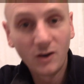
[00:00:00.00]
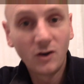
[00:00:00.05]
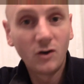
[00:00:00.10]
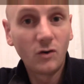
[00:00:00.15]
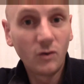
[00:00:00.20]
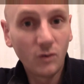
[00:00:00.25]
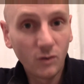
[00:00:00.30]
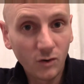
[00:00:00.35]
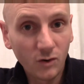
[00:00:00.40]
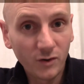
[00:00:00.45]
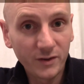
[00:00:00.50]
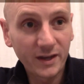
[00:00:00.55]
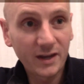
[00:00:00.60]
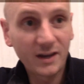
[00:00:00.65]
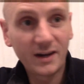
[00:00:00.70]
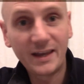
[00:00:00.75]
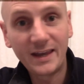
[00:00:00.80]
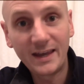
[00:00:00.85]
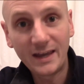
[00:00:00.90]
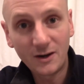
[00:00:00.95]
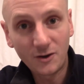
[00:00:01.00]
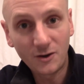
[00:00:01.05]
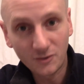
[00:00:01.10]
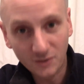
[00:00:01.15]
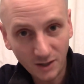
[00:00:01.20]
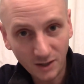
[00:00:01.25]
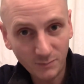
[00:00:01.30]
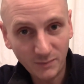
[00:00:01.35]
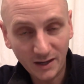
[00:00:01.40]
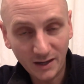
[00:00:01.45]
or they're going to hit an
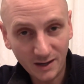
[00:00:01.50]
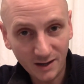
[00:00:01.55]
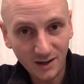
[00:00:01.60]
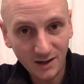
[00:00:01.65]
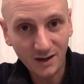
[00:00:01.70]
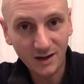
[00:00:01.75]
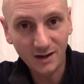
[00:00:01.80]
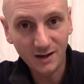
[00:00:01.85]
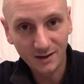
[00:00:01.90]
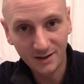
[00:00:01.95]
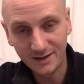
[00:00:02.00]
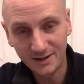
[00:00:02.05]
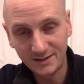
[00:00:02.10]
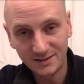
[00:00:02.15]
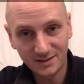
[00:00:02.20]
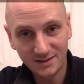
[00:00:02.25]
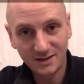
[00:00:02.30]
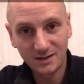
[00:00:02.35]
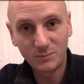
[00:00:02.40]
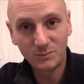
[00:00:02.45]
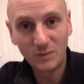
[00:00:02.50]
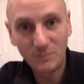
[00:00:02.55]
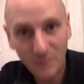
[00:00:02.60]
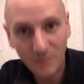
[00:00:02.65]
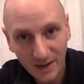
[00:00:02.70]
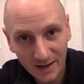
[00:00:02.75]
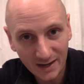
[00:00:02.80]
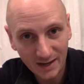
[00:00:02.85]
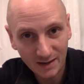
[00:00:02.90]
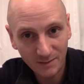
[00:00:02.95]
oncoming car and it's going to be
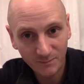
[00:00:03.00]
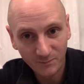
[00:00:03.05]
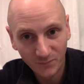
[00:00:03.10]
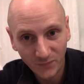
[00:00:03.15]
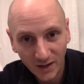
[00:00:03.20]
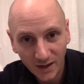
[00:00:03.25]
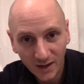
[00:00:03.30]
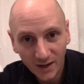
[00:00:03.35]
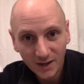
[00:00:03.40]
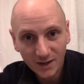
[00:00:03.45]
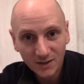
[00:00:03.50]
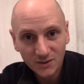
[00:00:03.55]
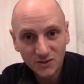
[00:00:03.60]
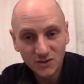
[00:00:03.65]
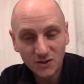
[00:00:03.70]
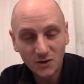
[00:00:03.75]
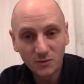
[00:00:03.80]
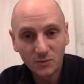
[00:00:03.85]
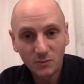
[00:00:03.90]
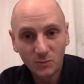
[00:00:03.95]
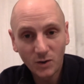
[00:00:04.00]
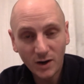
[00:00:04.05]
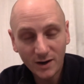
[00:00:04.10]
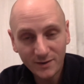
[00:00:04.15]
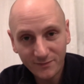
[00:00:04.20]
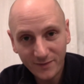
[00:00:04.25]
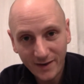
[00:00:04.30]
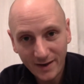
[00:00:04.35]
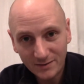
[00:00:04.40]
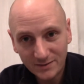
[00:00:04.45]
mayhem. So what I
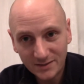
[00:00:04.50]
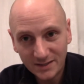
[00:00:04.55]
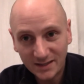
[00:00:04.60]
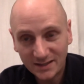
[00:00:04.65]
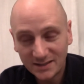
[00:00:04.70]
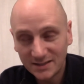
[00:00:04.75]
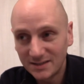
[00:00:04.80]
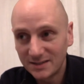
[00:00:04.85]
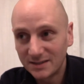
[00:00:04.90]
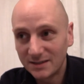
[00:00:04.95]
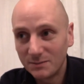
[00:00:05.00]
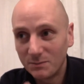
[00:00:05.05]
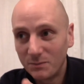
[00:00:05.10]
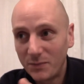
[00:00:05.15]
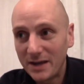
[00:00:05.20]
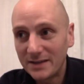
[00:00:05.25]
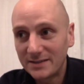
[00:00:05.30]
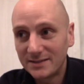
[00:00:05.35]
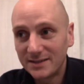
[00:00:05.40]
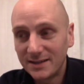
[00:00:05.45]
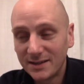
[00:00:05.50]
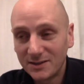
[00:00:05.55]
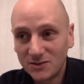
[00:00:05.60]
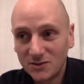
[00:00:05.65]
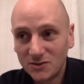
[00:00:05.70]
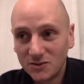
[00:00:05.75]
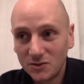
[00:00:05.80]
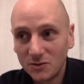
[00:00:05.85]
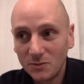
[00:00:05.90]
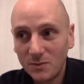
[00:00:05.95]
found is the best thing
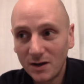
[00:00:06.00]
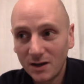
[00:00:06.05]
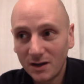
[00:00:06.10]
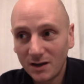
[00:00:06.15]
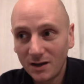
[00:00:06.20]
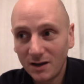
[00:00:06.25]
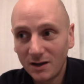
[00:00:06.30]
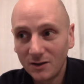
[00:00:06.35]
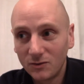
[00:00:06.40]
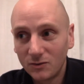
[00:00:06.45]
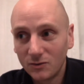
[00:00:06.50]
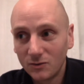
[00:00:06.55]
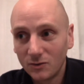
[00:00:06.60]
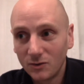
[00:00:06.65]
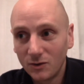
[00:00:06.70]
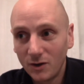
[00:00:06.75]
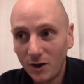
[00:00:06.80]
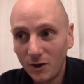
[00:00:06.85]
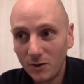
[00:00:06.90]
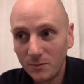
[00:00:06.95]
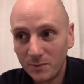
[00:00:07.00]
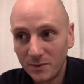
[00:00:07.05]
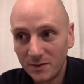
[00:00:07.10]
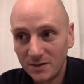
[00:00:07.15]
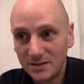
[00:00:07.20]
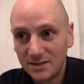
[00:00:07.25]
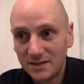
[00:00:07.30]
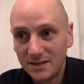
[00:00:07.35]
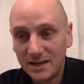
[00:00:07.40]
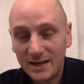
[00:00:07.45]
to do when a car door
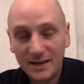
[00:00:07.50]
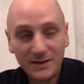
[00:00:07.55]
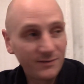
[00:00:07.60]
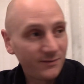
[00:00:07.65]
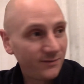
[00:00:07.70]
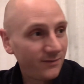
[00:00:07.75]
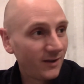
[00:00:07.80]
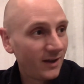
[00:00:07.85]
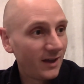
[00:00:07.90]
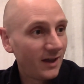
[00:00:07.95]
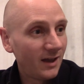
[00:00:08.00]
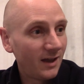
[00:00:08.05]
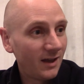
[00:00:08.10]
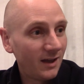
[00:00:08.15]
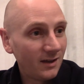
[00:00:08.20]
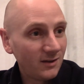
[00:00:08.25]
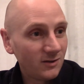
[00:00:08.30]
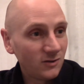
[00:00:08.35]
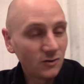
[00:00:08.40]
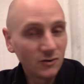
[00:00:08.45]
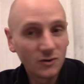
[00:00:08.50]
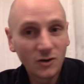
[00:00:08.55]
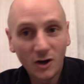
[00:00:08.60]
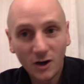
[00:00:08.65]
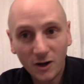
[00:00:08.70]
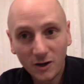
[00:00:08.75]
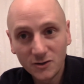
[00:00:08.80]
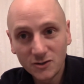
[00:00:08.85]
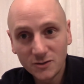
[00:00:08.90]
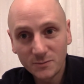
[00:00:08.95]
opens, if you're
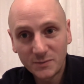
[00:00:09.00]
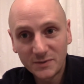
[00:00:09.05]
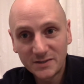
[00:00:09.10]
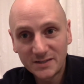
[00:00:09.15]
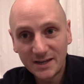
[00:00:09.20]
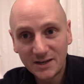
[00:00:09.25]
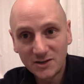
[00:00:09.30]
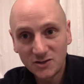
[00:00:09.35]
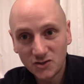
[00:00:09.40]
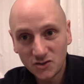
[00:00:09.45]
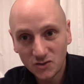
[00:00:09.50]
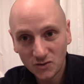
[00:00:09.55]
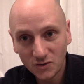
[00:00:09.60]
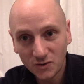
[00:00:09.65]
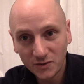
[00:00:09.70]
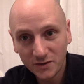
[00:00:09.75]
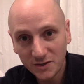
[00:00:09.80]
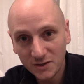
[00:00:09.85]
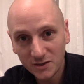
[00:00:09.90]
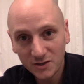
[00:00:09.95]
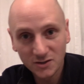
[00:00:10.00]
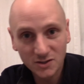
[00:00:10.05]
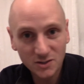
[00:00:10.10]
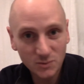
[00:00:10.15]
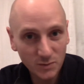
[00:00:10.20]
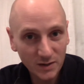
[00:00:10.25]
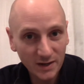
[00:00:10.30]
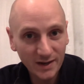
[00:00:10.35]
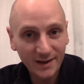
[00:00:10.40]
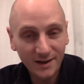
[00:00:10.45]
not 100% sure that you can
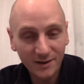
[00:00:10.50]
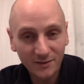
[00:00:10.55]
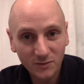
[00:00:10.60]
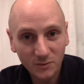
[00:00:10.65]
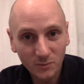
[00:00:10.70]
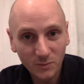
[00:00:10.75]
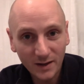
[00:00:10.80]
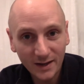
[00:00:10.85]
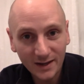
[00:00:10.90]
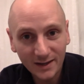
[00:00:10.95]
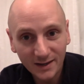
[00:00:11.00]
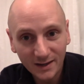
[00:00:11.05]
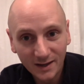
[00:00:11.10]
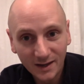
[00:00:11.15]
swing out of the way,